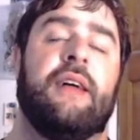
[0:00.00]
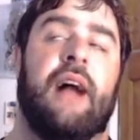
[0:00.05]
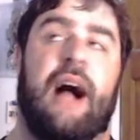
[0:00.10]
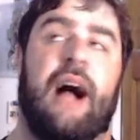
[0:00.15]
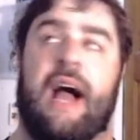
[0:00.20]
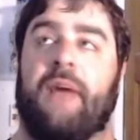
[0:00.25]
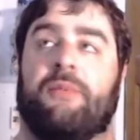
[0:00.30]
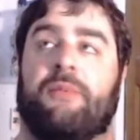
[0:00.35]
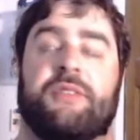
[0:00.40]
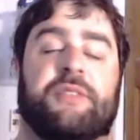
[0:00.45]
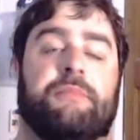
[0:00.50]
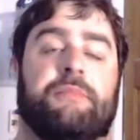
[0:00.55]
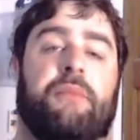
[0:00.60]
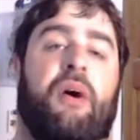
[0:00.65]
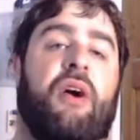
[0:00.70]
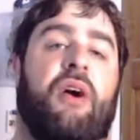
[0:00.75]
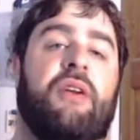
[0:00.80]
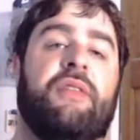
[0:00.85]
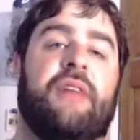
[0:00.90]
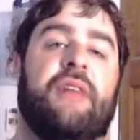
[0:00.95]
I wasn't
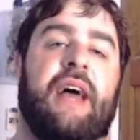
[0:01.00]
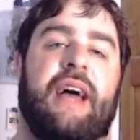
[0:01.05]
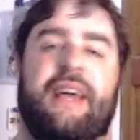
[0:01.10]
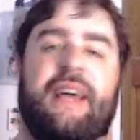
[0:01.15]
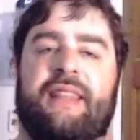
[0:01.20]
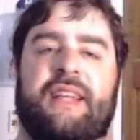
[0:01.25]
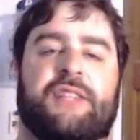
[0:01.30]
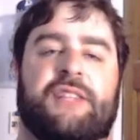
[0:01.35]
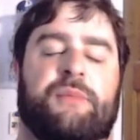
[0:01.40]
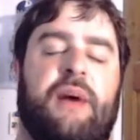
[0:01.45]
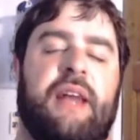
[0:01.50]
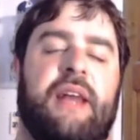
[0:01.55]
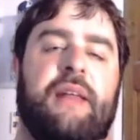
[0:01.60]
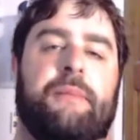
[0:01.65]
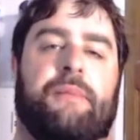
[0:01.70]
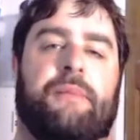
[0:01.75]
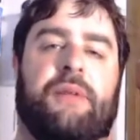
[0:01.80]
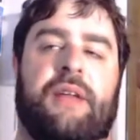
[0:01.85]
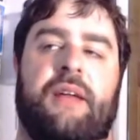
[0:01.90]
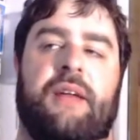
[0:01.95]
part of that, and that's why I didn't
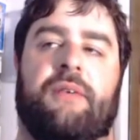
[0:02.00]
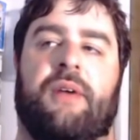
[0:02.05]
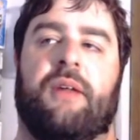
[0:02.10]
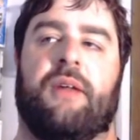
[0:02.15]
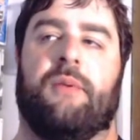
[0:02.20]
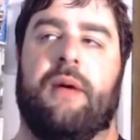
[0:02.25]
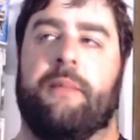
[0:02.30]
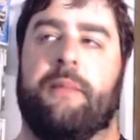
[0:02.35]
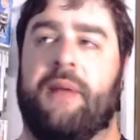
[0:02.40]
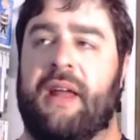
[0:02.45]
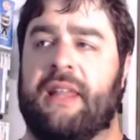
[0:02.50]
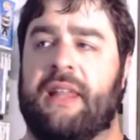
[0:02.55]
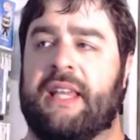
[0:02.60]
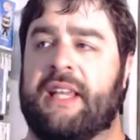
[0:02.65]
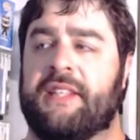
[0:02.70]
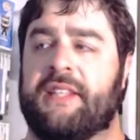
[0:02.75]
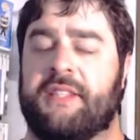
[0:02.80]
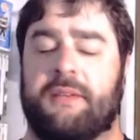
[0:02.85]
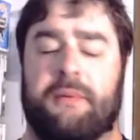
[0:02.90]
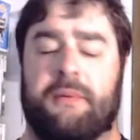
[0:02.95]
play it right away, but I think
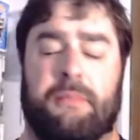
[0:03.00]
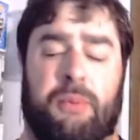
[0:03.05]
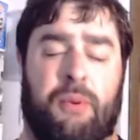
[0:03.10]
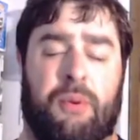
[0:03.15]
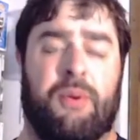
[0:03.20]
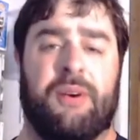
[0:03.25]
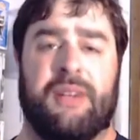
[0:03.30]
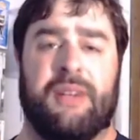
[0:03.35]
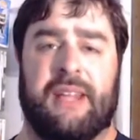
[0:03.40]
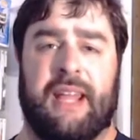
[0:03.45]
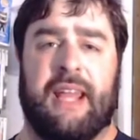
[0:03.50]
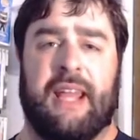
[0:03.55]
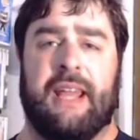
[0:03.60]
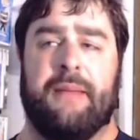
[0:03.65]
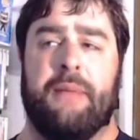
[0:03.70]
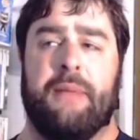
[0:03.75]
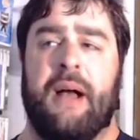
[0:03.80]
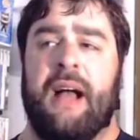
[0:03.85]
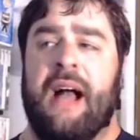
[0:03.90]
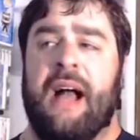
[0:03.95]
it's an important
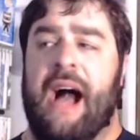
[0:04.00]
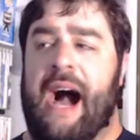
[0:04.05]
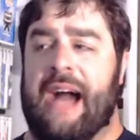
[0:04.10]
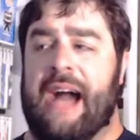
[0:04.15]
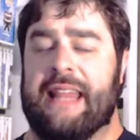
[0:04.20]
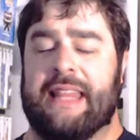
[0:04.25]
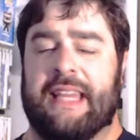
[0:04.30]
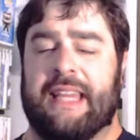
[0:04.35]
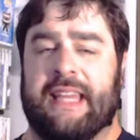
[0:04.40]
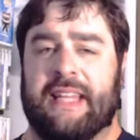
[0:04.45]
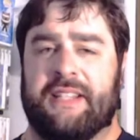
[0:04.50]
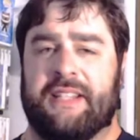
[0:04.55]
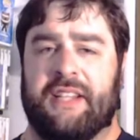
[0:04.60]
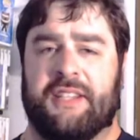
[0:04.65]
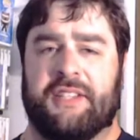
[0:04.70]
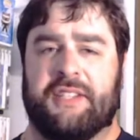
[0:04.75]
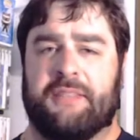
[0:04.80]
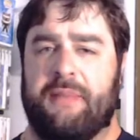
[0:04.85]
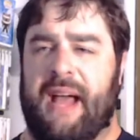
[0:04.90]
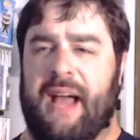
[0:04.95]
game. I think it
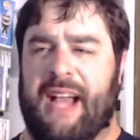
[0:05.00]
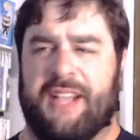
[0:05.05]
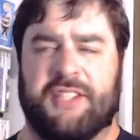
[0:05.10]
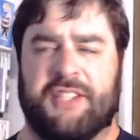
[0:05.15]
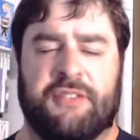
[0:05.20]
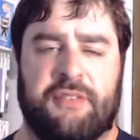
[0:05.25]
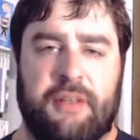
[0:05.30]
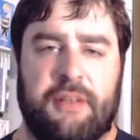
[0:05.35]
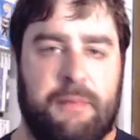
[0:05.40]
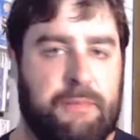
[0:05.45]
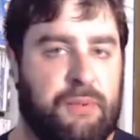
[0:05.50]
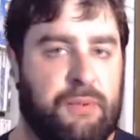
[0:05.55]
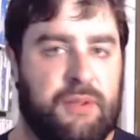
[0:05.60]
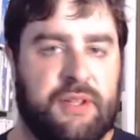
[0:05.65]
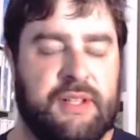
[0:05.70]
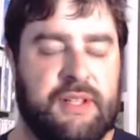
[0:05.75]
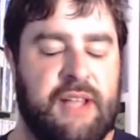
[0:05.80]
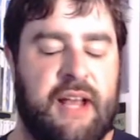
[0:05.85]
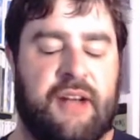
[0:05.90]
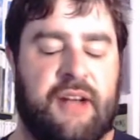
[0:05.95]
does some excellent
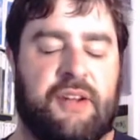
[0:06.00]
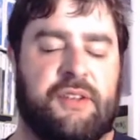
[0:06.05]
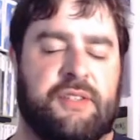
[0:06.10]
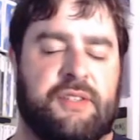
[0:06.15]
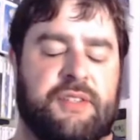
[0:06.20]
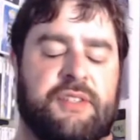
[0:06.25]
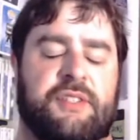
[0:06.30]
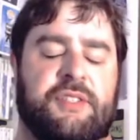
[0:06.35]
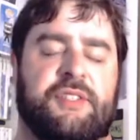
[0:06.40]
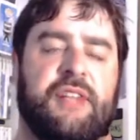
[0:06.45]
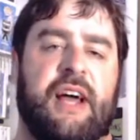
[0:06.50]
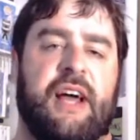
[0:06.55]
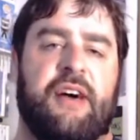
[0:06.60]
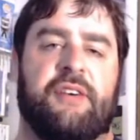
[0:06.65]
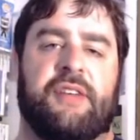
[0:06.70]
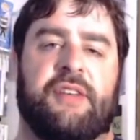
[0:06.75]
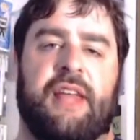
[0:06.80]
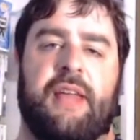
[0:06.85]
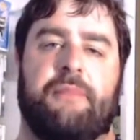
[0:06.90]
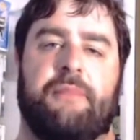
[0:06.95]
bullet hell style
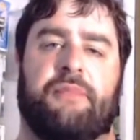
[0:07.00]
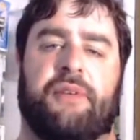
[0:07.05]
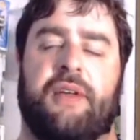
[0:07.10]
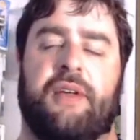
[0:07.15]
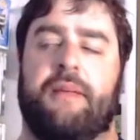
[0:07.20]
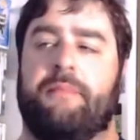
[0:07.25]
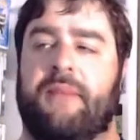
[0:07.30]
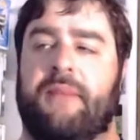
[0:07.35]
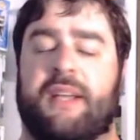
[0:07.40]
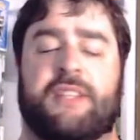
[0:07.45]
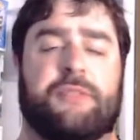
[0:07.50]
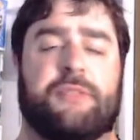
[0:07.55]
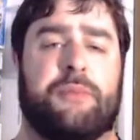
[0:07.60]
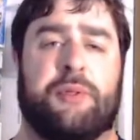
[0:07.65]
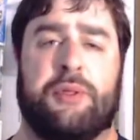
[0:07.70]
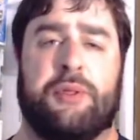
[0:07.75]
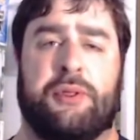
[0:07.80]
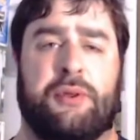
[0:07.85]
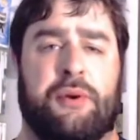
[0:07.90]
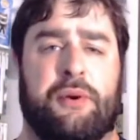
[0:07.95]
gameplay mixed with
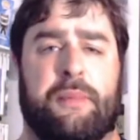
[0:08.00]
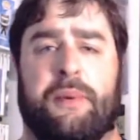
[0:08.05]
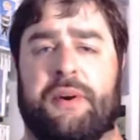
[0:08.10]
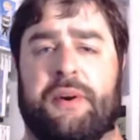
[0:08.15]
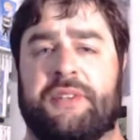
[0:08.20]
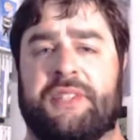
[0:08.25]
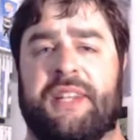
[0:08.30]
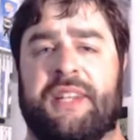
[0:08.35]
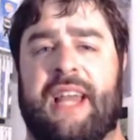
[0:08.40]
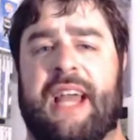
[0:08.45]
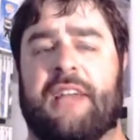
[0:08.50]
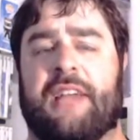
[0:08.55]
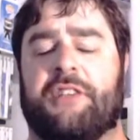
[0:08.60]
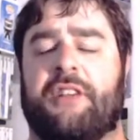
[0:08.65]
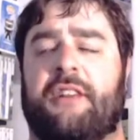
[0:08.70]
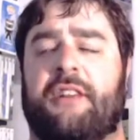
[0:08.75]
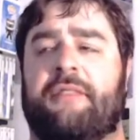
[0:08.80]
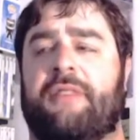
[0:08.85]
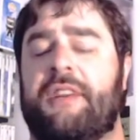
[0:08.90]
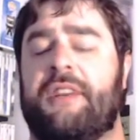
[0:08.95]
the third-person
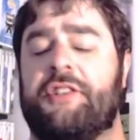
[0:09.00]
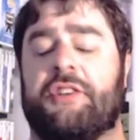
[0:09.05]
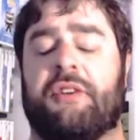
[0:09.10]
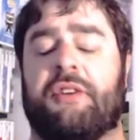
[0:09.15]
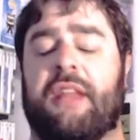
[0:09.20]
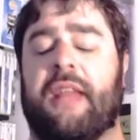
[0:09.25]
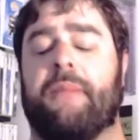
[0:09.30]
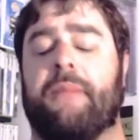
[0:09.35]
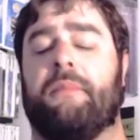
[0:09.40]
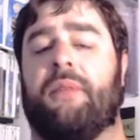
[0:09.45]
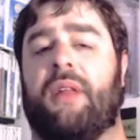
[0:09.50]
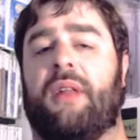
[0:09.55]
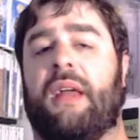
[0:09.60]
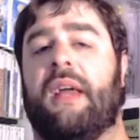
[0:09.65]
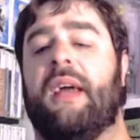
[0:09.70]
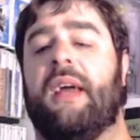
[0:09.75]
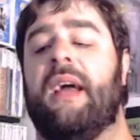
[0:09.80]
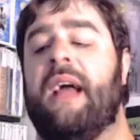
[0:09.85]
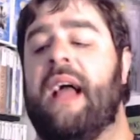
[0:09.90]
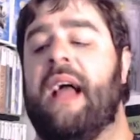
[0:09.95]
action-adventure gameplay,
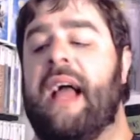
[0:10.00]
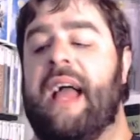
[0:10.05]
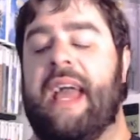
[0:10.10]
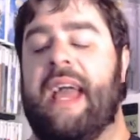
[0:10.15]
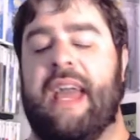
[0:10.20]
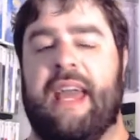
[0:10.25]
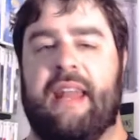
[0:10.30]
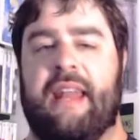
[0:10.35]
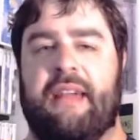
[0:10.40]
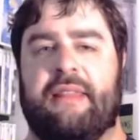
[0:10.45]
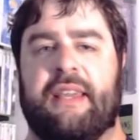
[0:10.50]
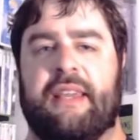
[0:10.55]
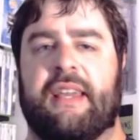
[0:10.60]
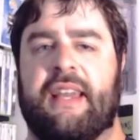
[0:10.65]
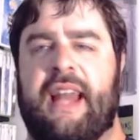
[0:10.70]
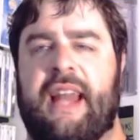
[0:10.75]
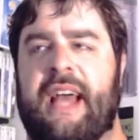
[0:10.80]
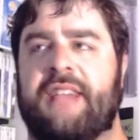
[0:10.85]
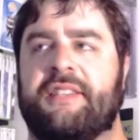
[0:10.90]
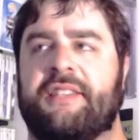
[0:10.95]
and I think it
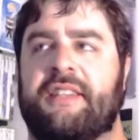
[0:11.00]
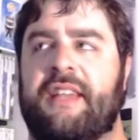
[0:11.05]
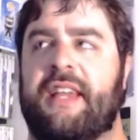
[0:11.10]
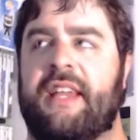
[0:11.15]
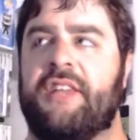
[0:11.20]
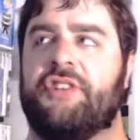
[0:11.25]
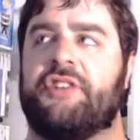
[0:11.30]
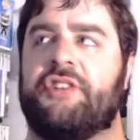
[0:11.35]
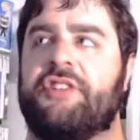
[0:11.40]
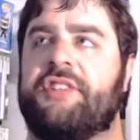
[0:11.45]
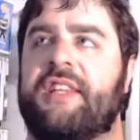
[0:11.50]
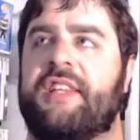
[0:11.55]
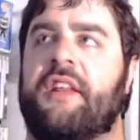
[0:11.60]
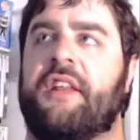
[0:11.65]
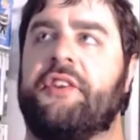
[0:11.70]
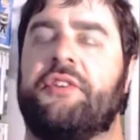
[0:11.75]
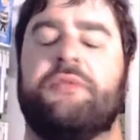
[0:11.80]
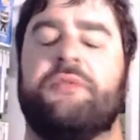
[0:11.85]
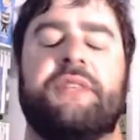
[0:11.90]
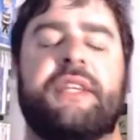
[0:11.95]
has an interesting
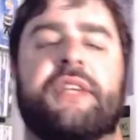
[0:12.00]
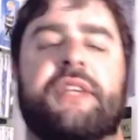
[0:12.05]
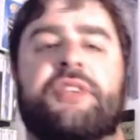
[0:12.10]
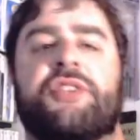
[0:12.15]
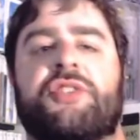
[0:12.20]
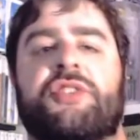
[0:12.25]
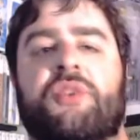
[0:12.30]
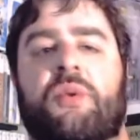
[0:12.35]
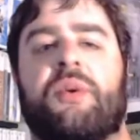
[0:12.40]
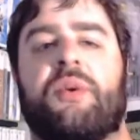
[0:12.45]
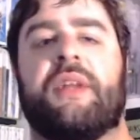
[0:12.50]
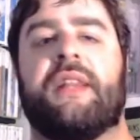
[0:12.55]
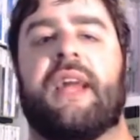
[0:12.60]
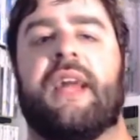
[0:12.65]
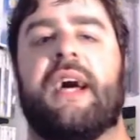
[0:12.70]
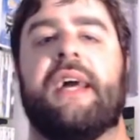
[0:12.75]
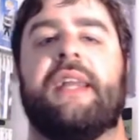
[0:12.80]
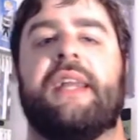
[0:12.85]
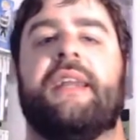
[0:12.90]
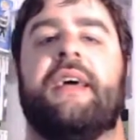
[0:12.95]
and unique
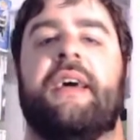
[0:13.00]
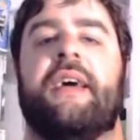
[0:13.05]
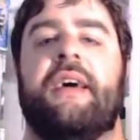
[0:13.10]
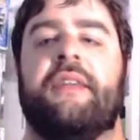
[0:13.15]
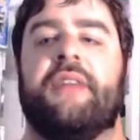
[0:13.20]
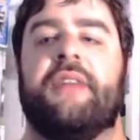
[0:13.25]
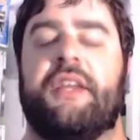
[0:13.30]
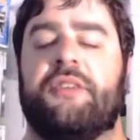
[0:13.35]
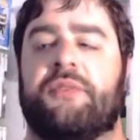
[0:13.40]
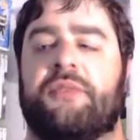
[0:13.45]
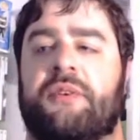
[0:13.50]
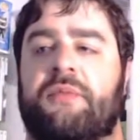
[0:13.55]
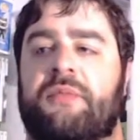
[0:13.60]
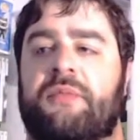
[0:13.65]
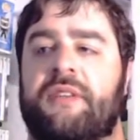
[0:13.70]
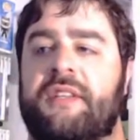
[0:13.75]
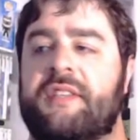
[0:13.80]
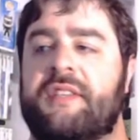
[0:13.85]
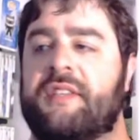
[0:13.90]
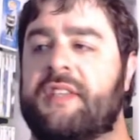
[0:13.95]
storyline that you can
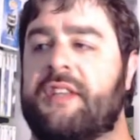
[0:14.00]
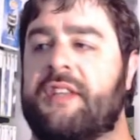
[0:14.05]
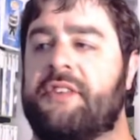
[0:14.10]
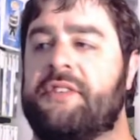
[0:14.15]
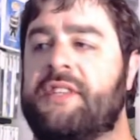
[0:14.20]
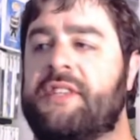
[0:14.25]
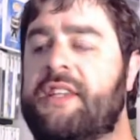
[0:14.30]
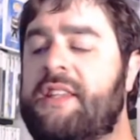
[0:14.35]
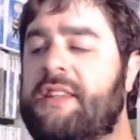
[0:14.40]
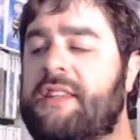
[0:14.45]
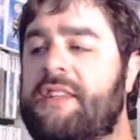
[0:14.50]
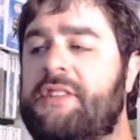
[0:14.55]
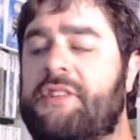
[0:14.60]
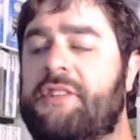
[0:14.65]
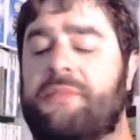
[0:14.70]
really sink your teeth into.